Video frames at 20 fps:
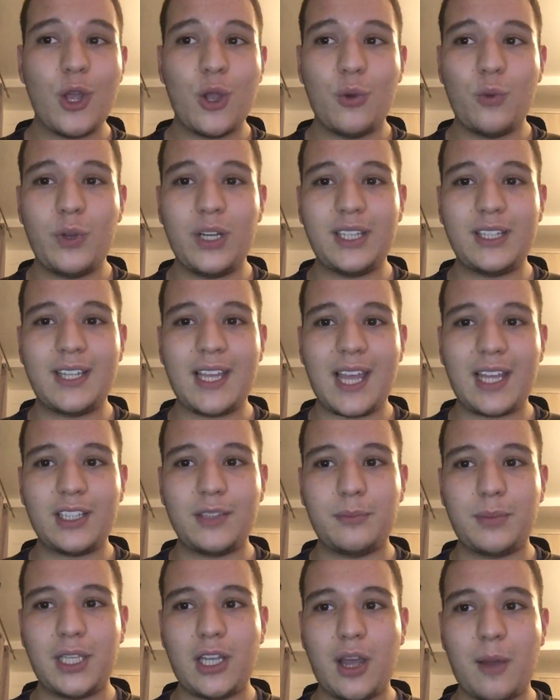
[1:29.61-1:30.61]
will then
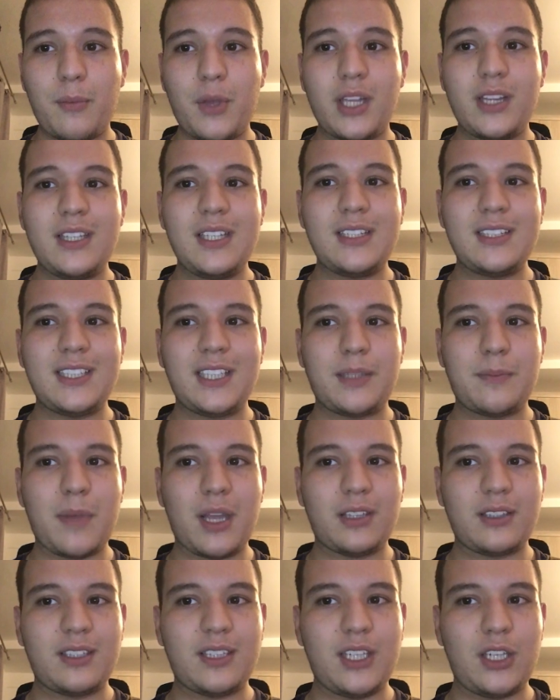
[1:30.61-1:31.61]
become an
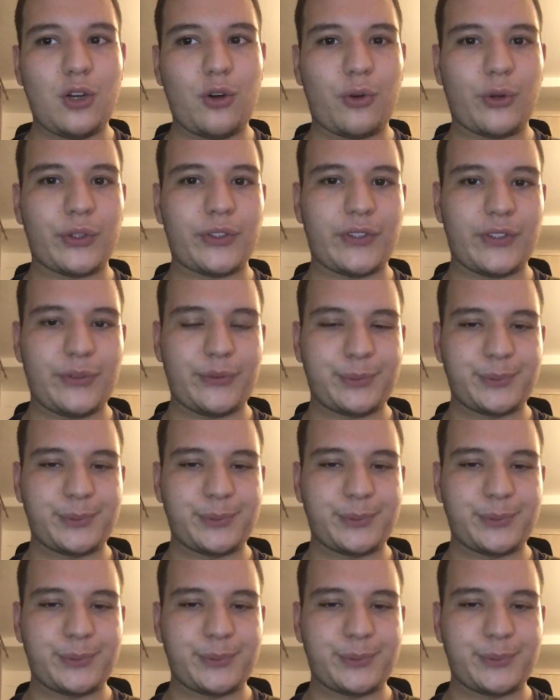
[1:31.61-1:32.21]
indictment in court.